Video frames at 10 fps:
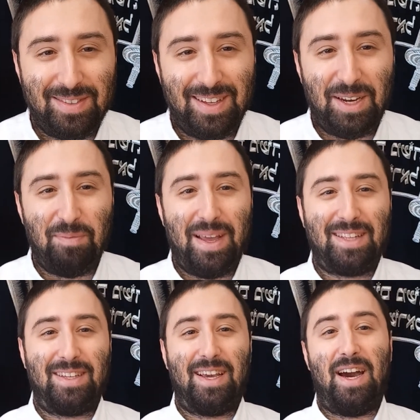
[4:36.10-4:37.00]
and I'm back
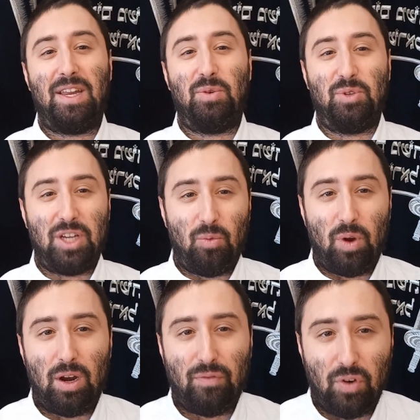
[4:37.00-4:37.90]
to cotton, which I
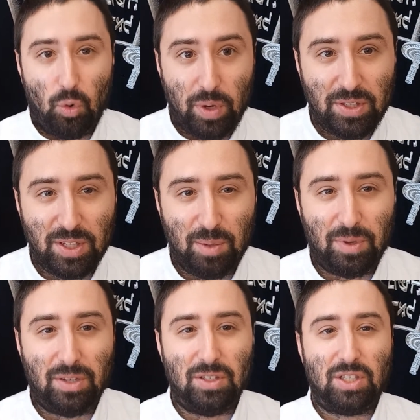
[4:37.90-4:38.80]
wear for a reason
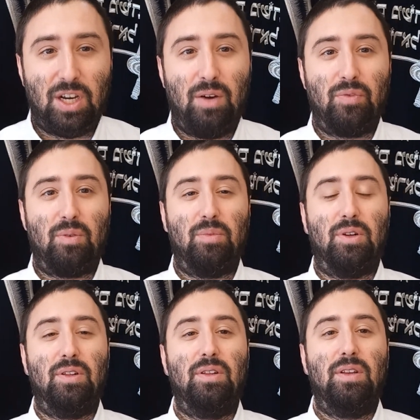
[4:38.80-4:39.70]
because it's
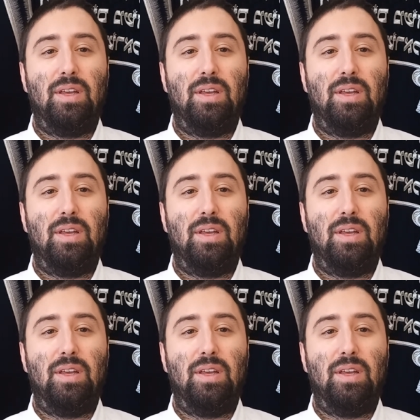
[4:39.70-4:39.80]
comfortable,